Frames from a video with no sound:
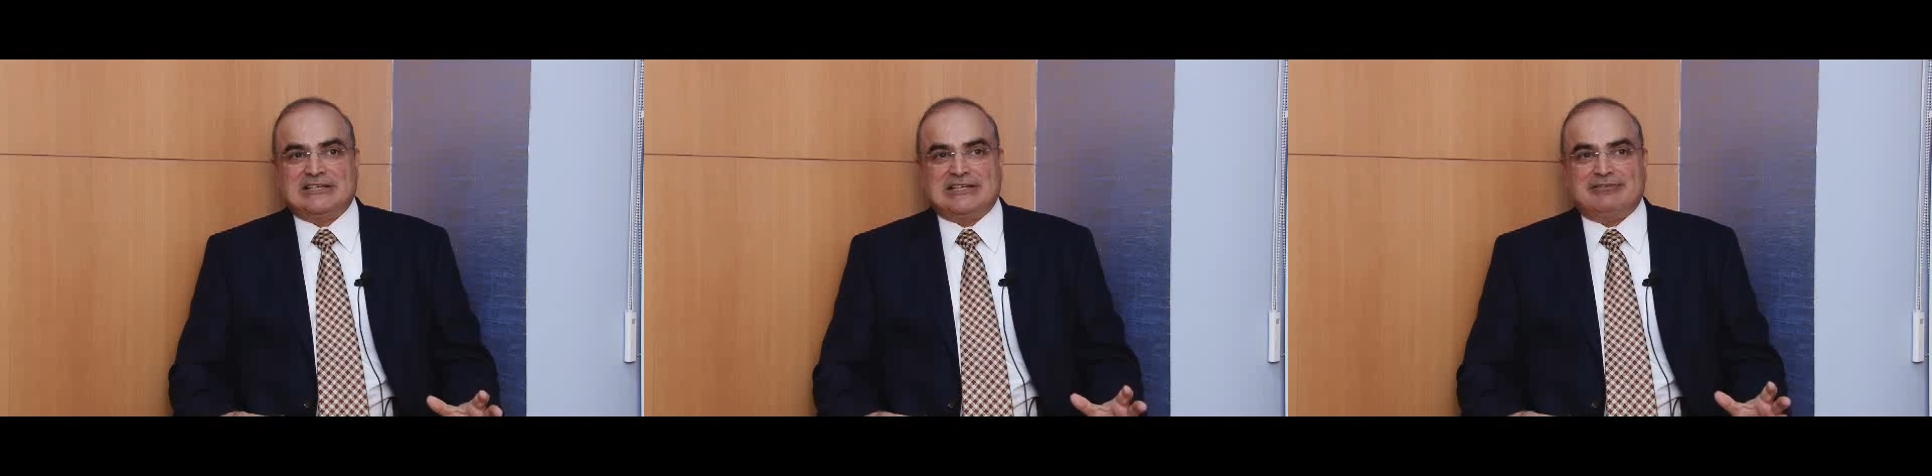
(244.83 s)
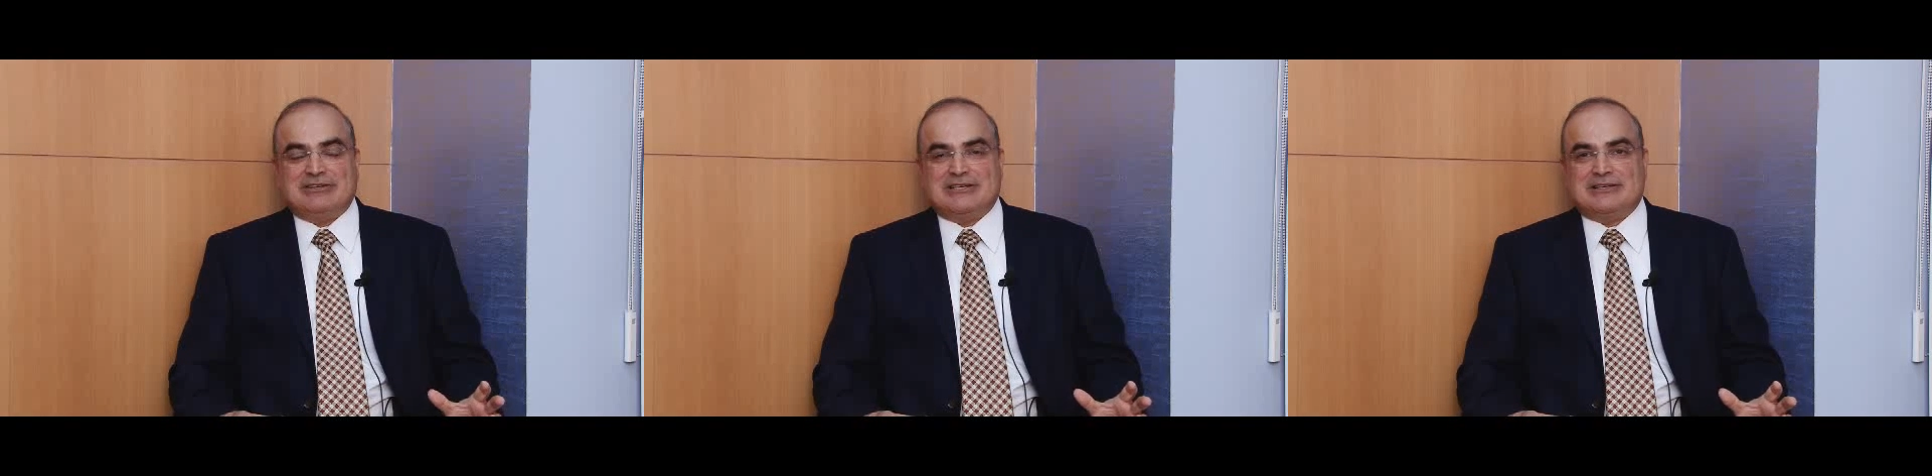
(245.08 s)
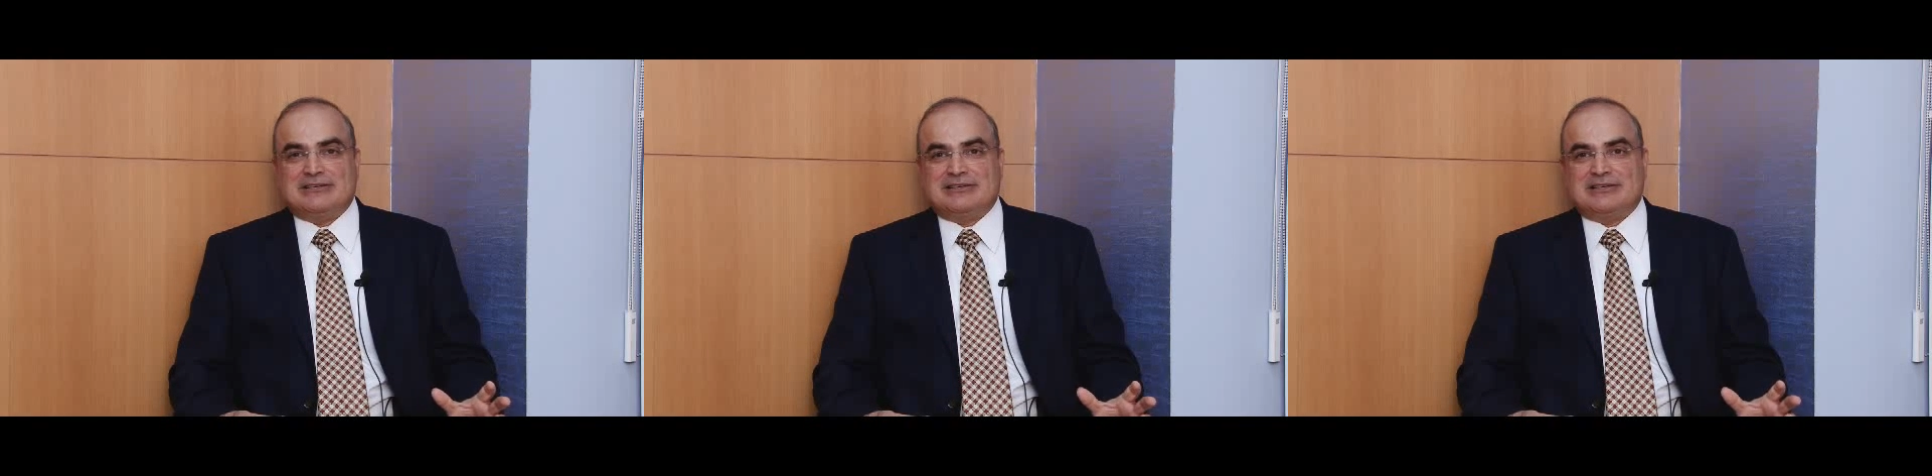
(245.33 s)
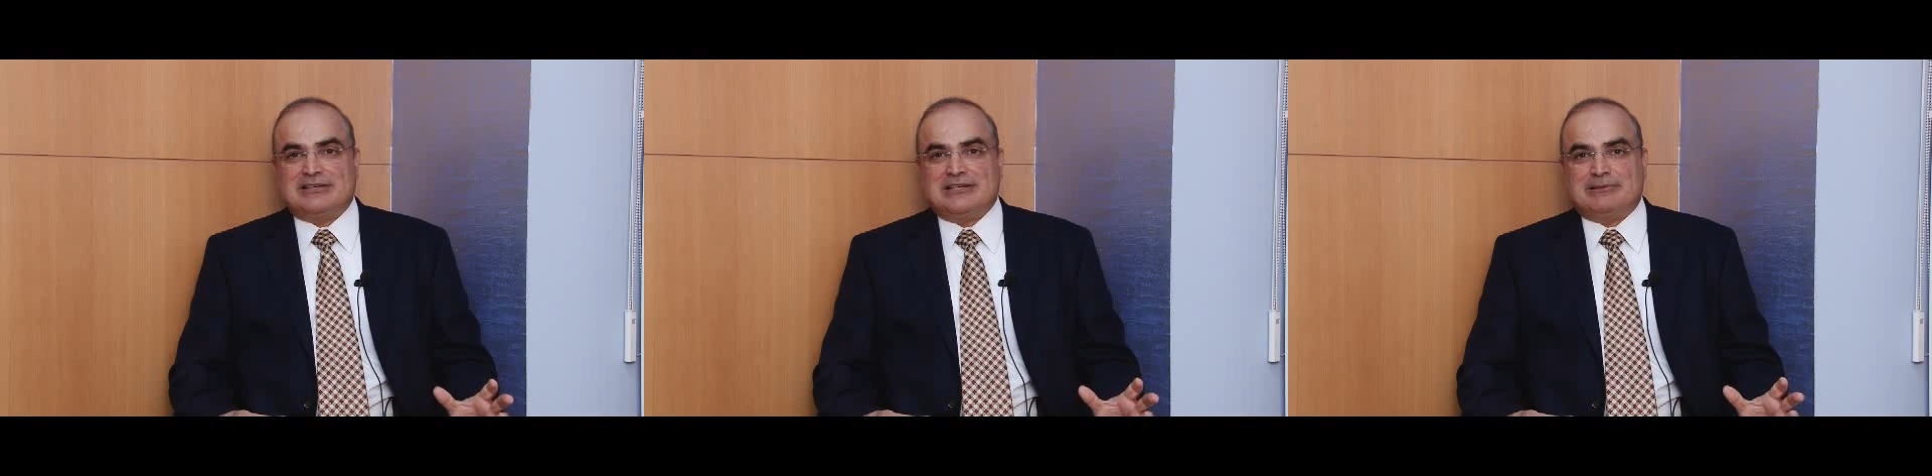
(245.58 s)
given
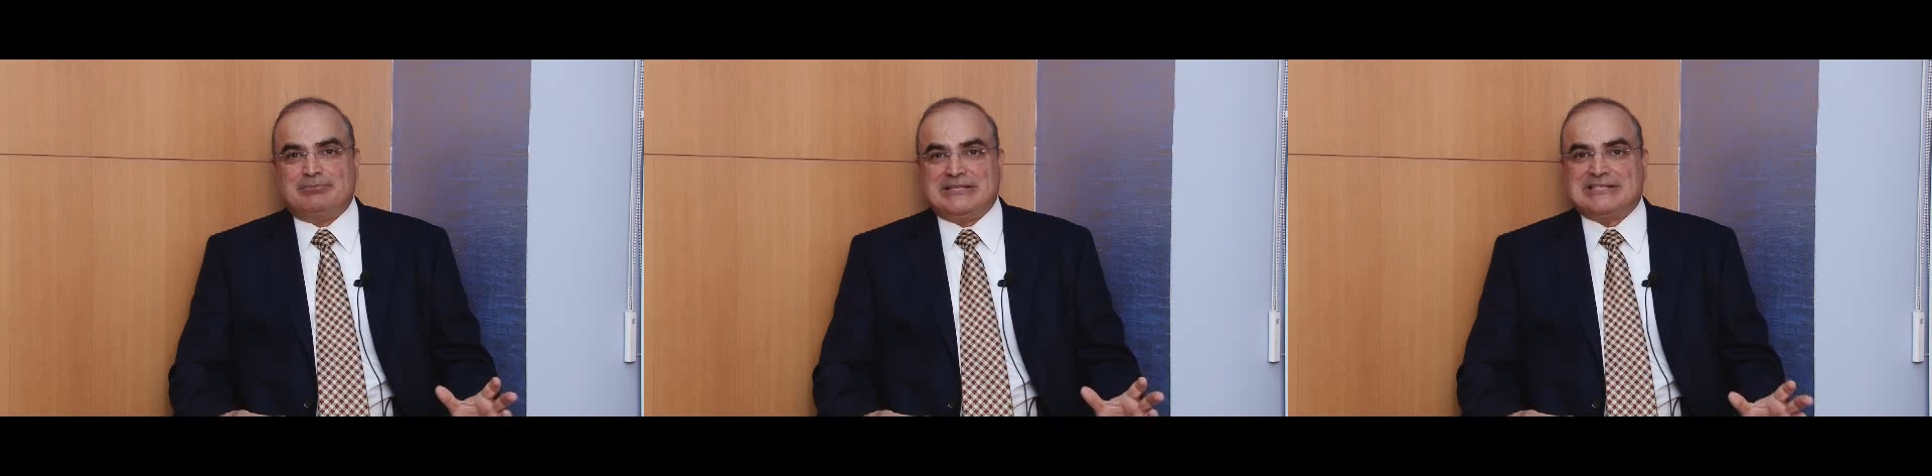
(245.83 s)
it be